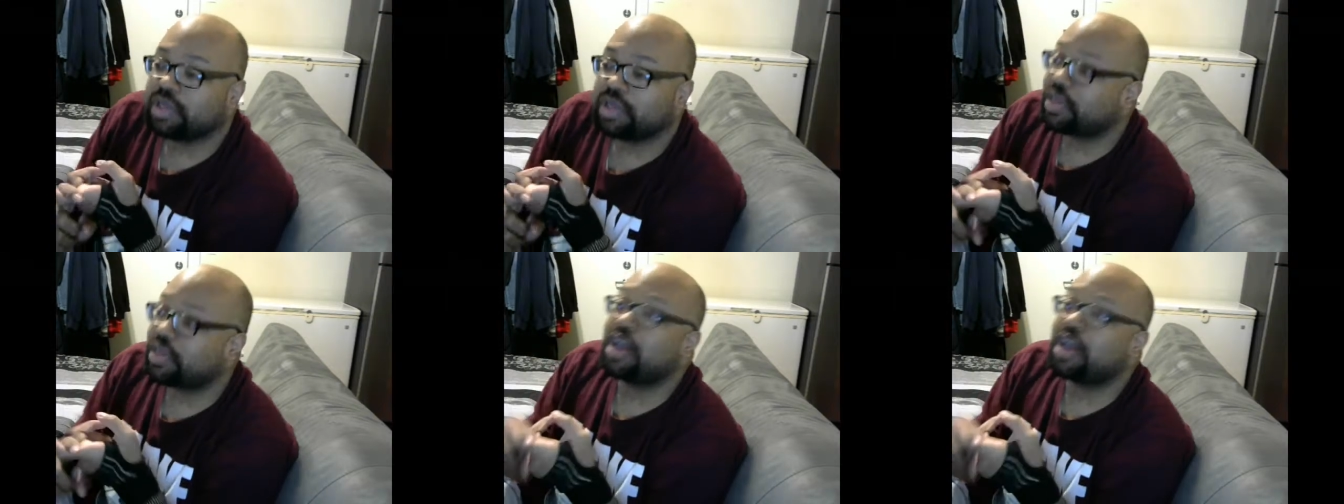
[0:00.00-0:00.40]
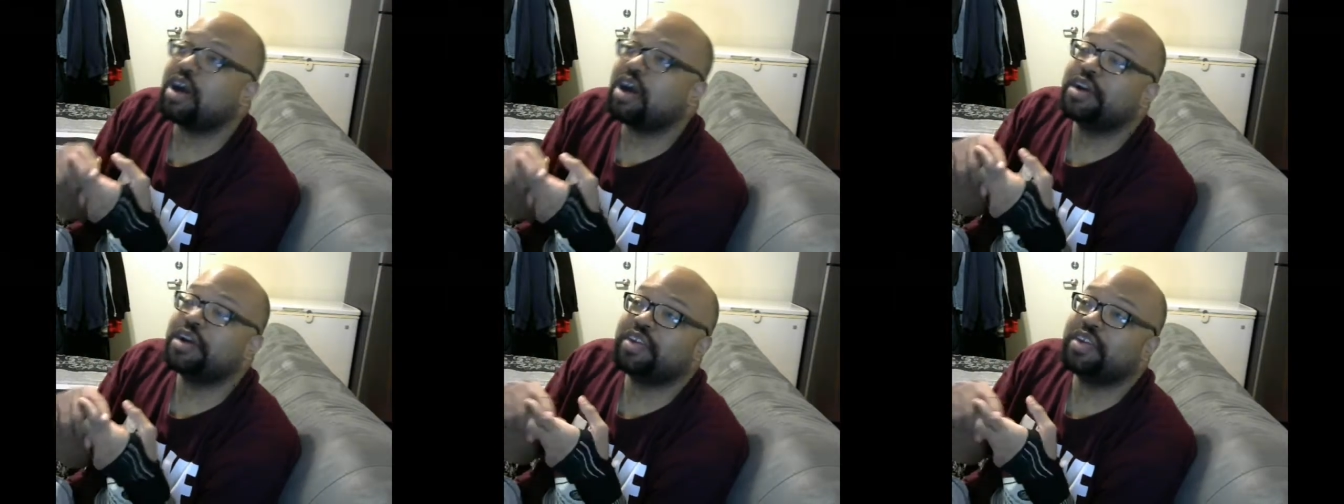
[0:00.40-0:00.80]
They
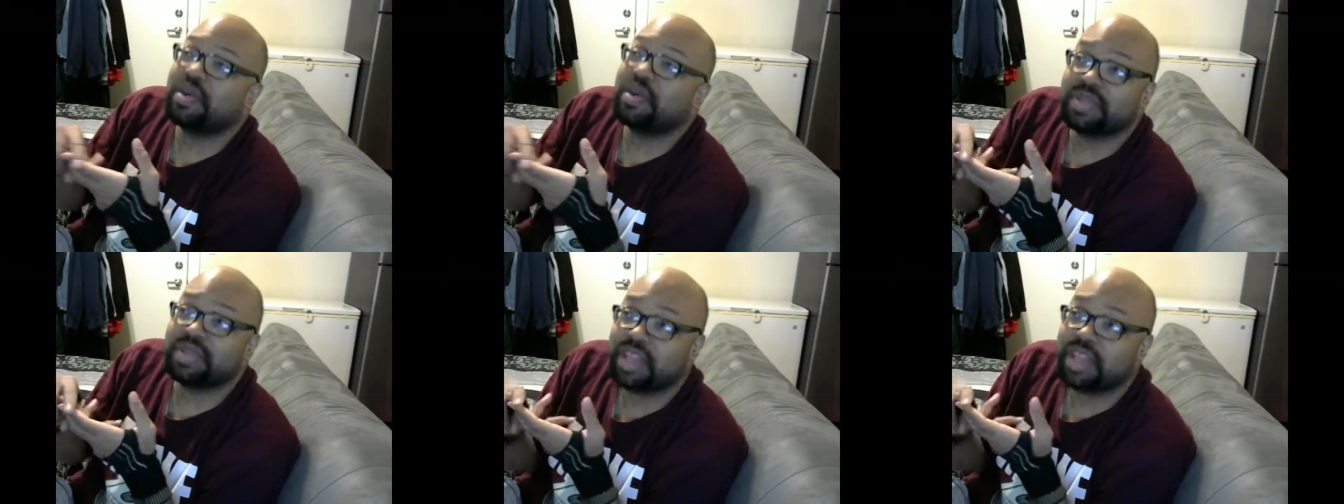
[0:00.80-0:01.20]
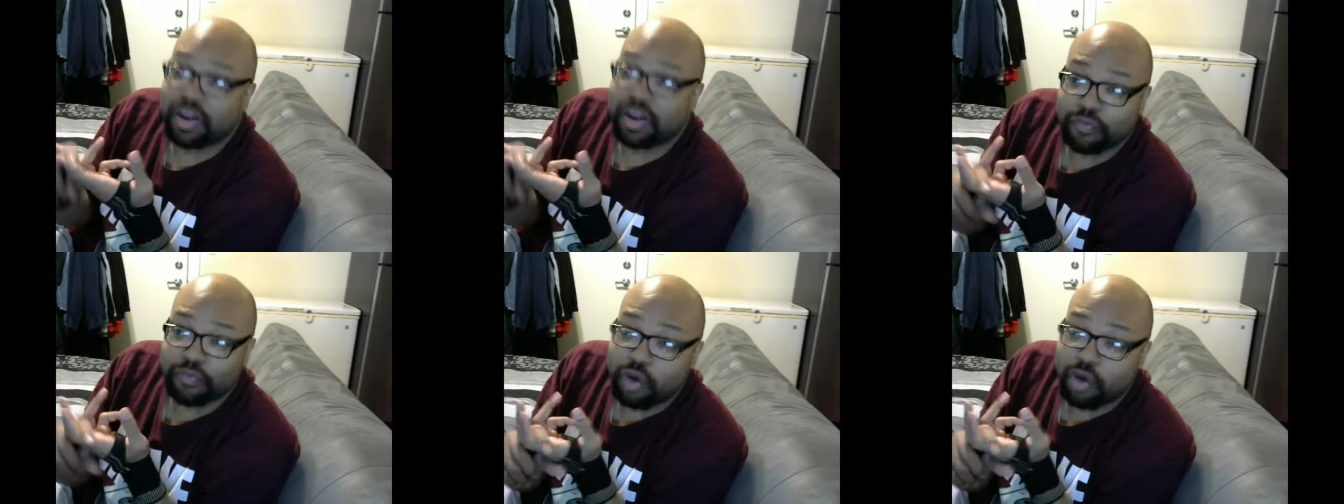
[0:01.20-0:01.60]
are w, they
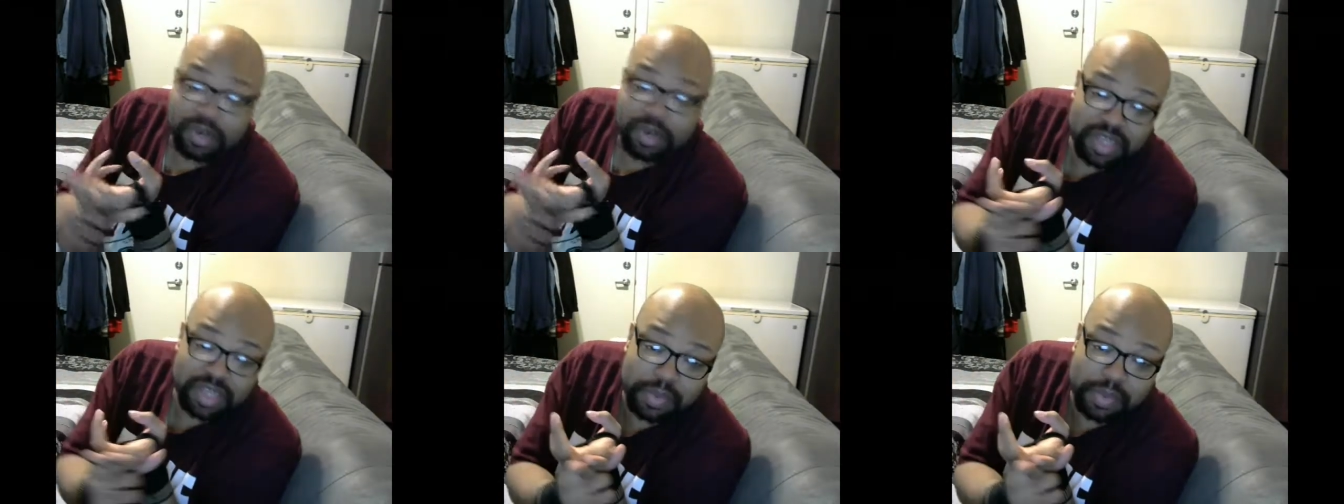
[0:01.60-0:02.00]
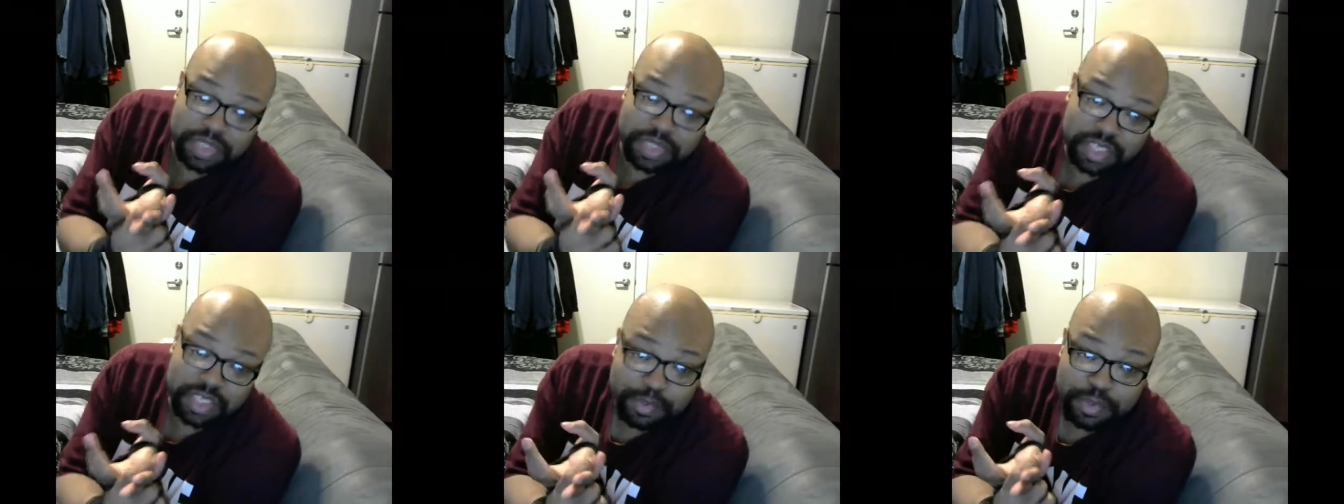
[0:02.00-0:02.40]
are former W
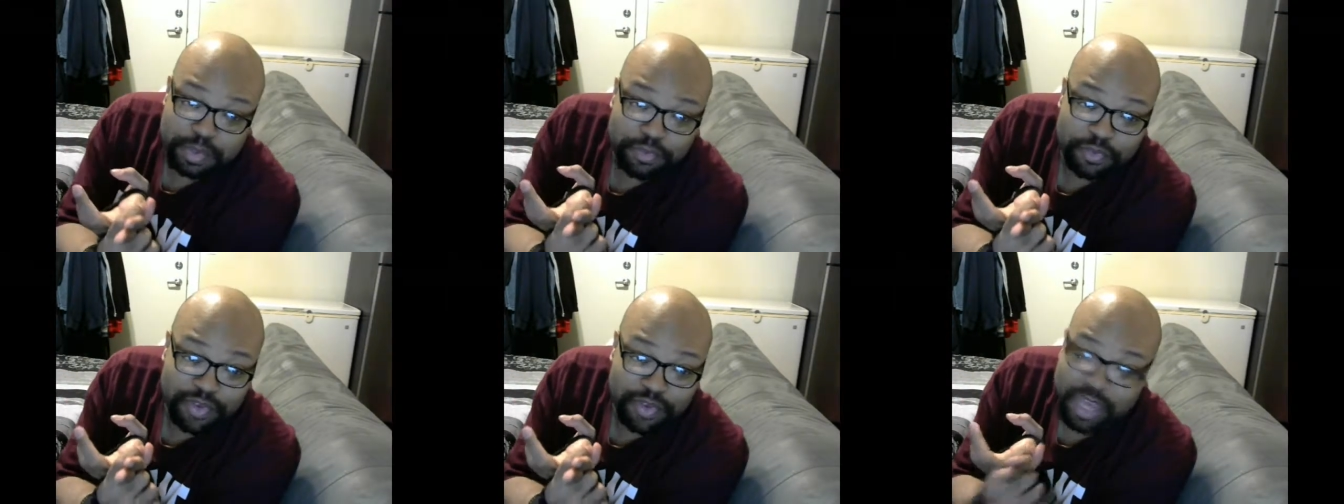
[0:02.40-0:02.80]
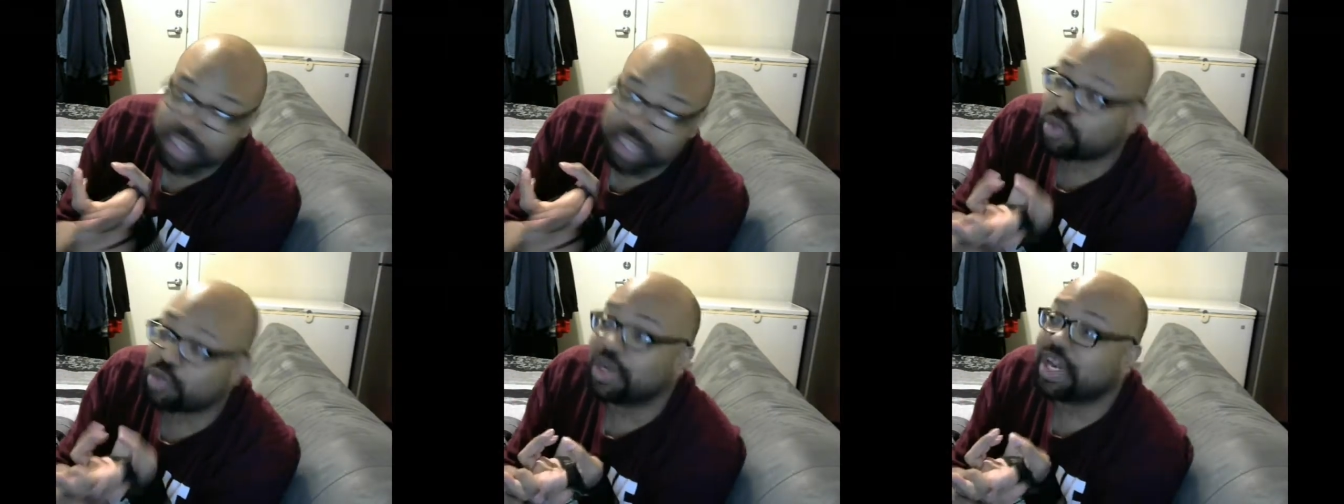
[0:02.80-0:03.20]
C W
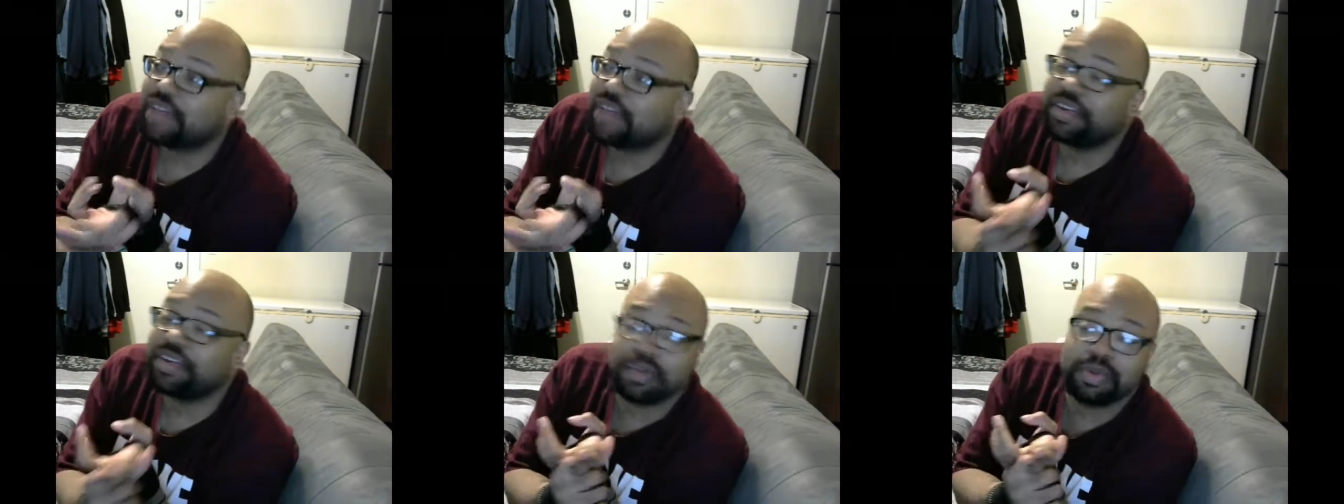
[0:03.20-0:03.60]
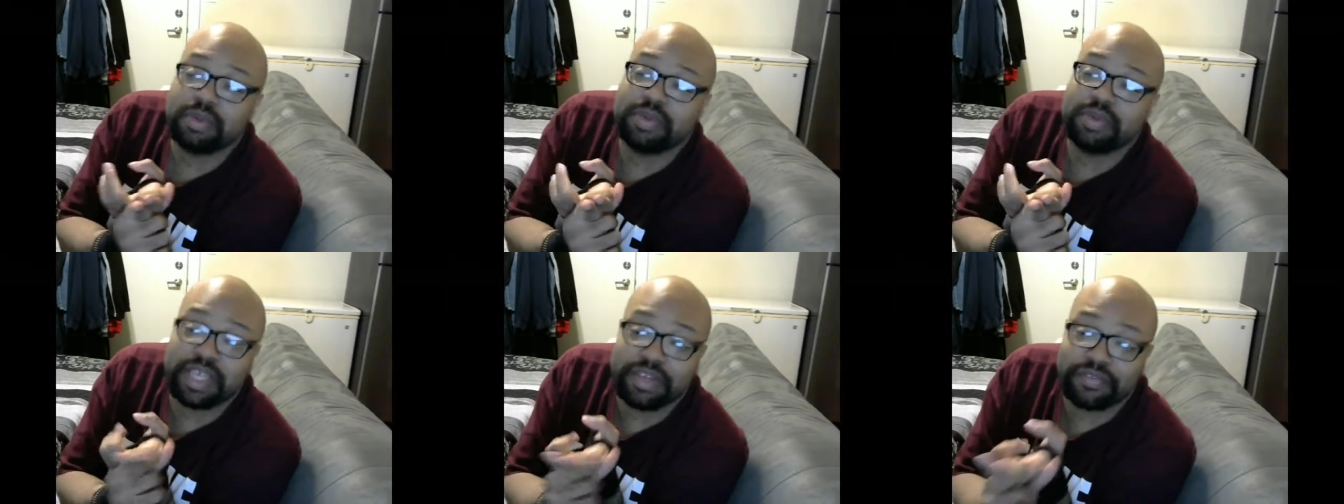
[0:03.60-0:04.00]
fans who were never W
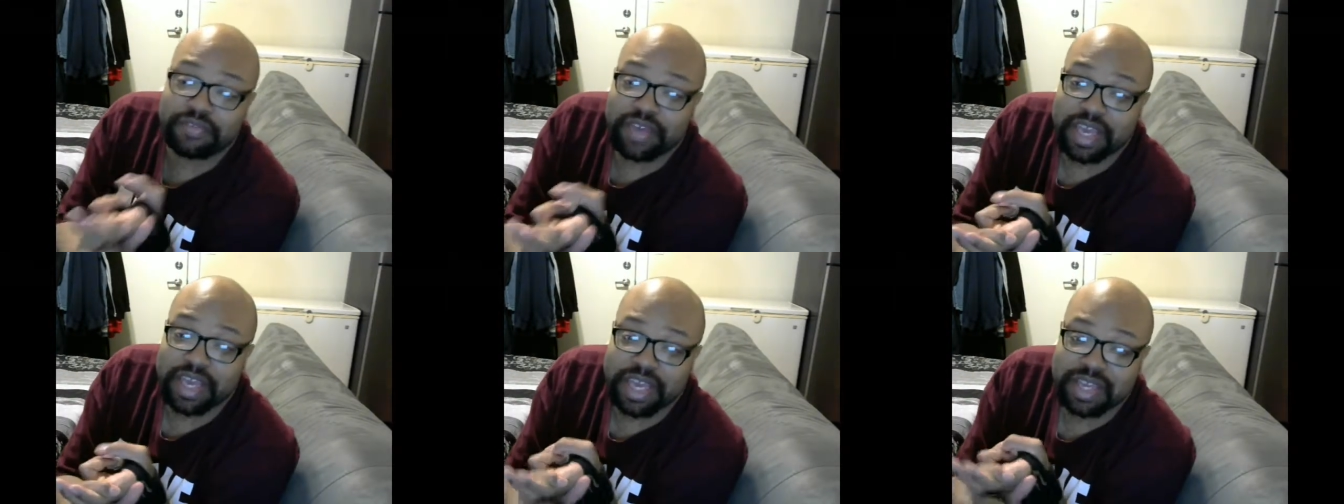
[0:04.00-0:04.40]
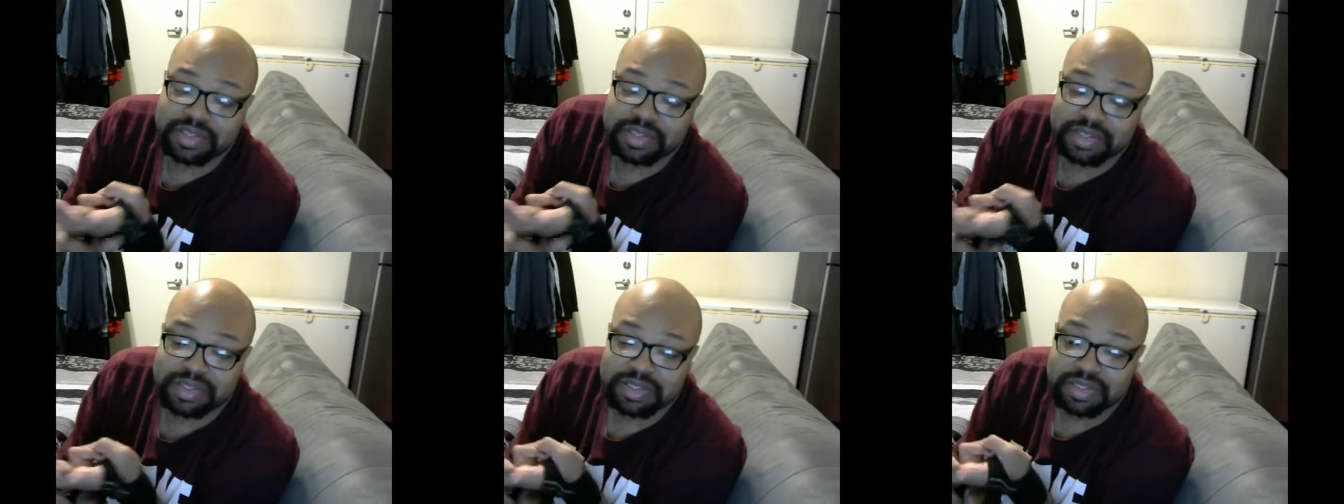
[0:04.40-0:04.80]
W E
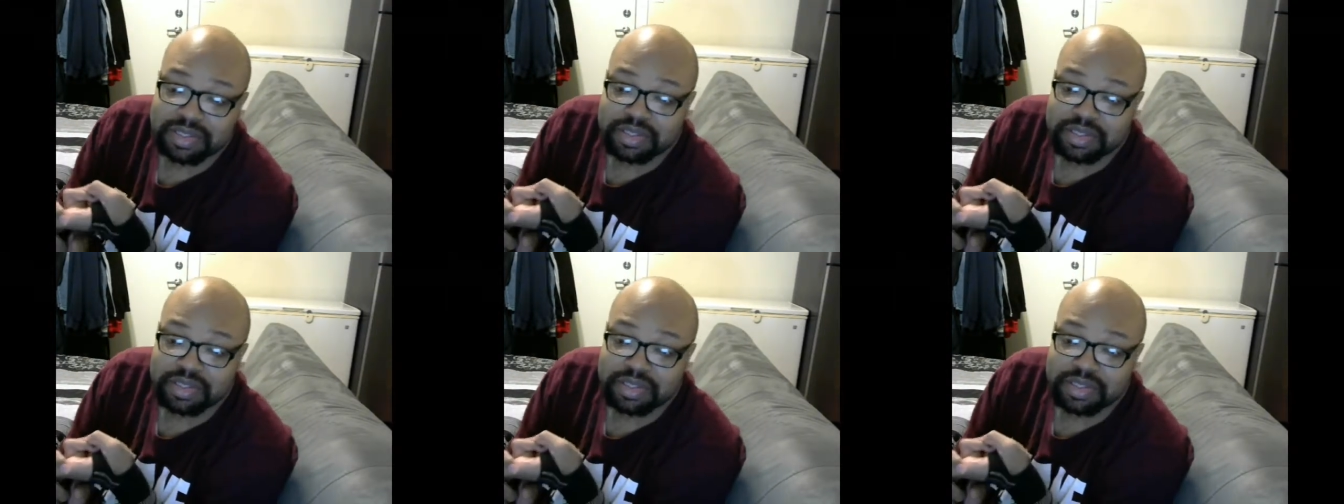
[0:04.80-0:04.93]
fans,